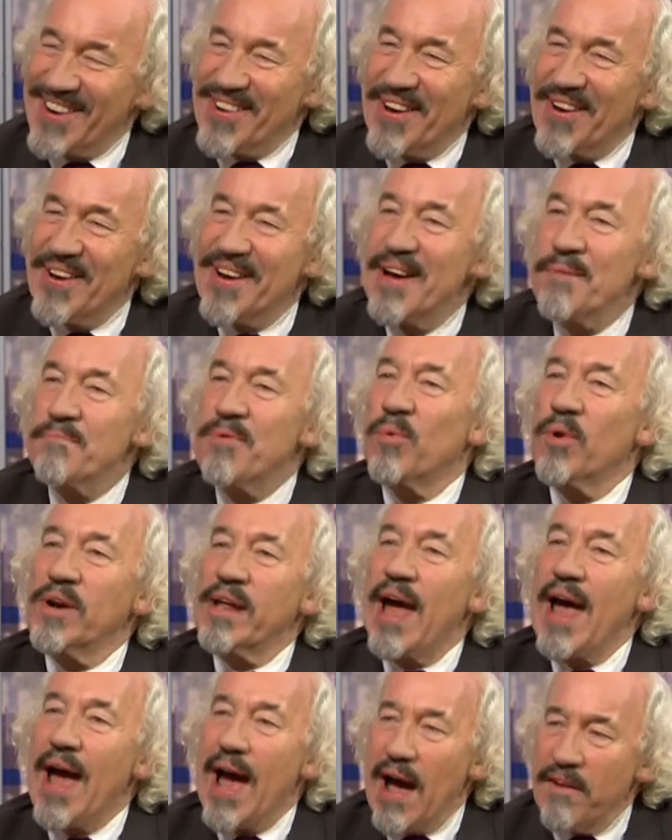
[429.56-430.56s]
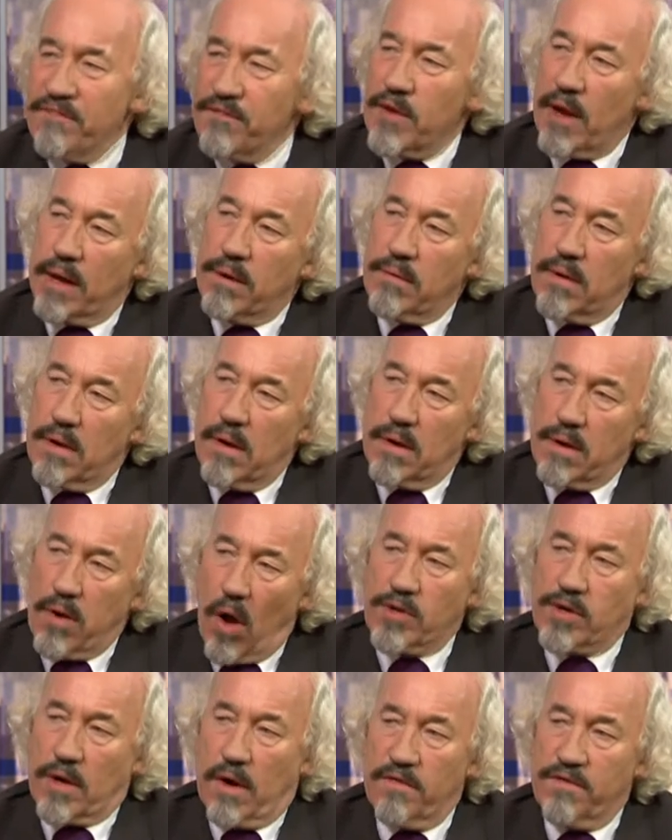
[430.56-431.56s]
No. But what I have done a
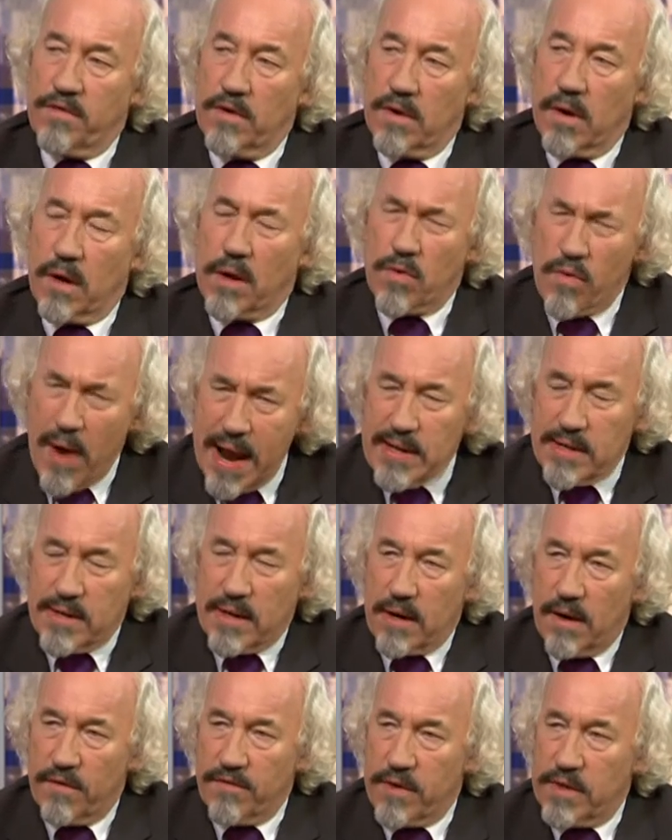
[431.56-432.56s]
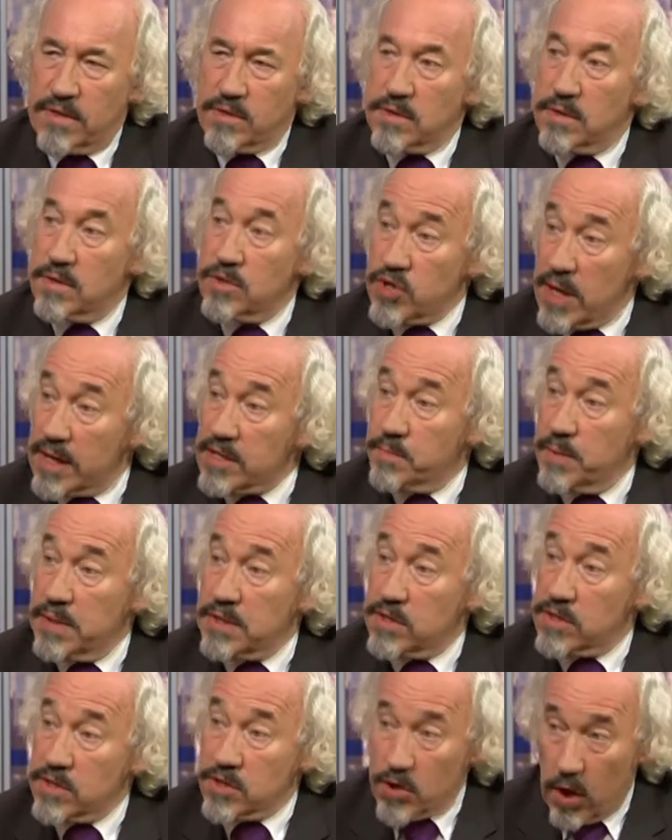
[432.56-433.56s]
great deal of, is
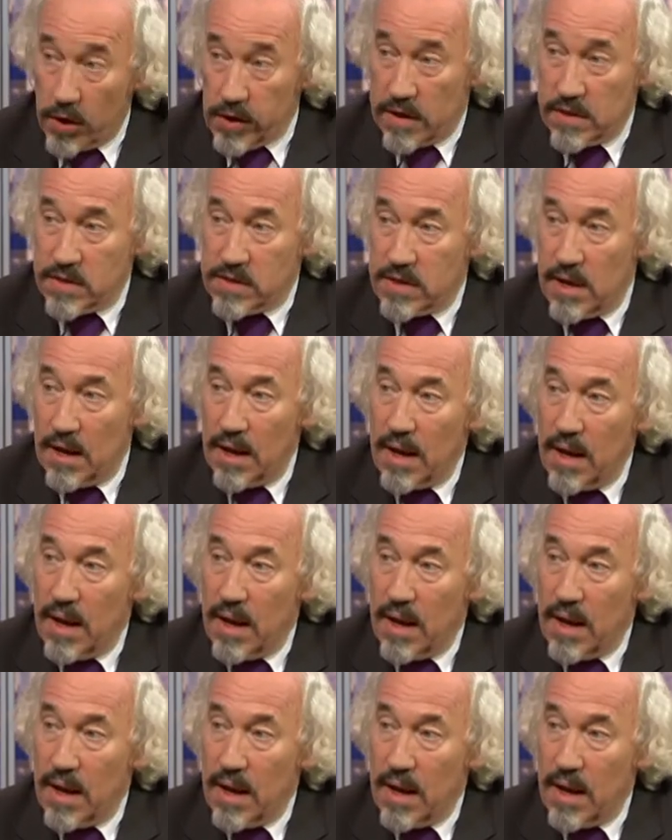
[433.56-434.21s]
Shakespeare's sonnets.